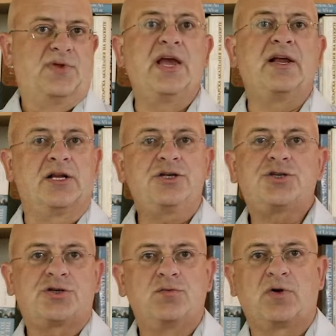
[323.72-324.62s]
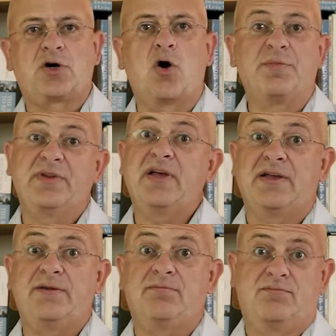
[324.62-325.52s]
English were hoping,
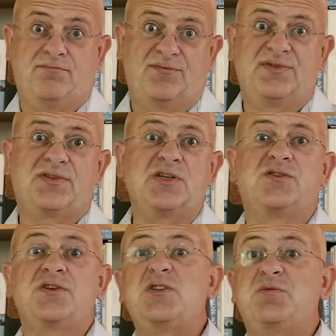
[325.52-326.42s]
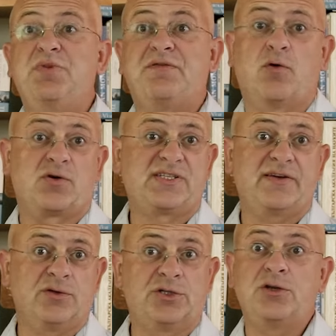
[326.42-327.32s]
and since this is before
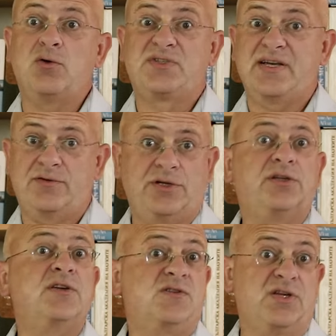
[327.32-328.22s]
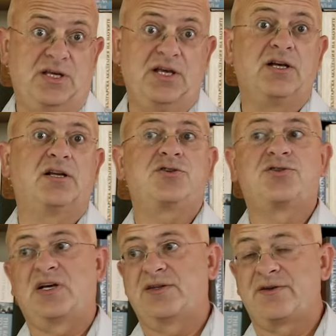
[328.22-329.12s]
1707, it is the English
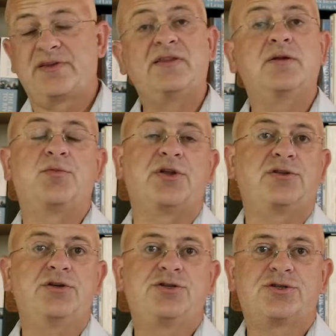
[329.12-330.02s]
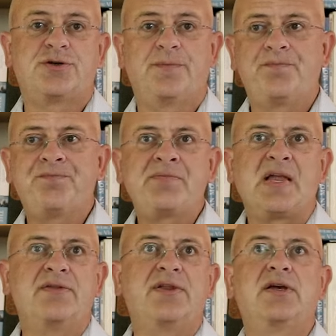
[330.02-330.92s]
rather than the British.
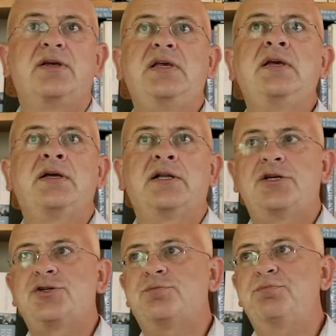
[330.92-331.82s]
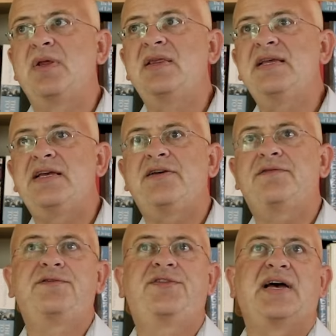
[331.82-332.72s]
The English
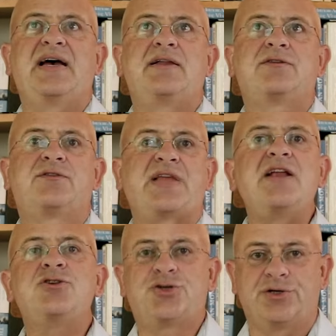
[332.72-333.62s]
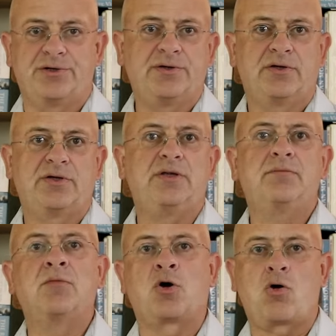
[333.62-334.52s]
believed that Tangier
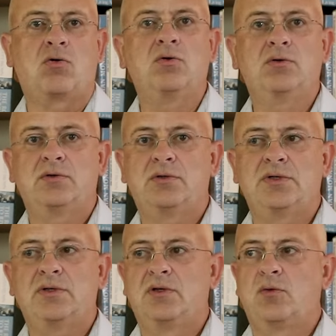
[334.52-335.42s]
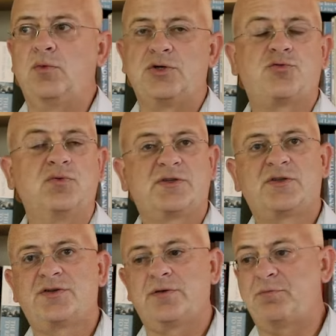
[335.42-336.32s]
in Morocco, which
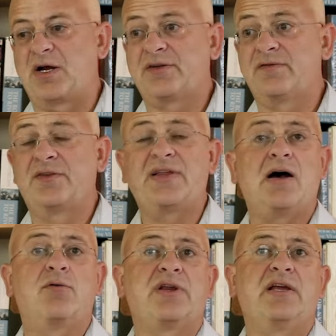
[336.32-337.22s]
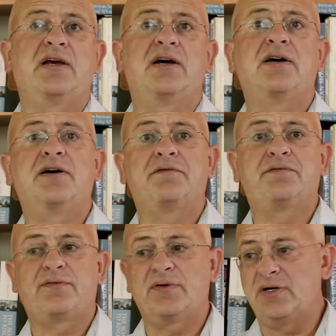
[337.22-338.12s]
was part of the dowry of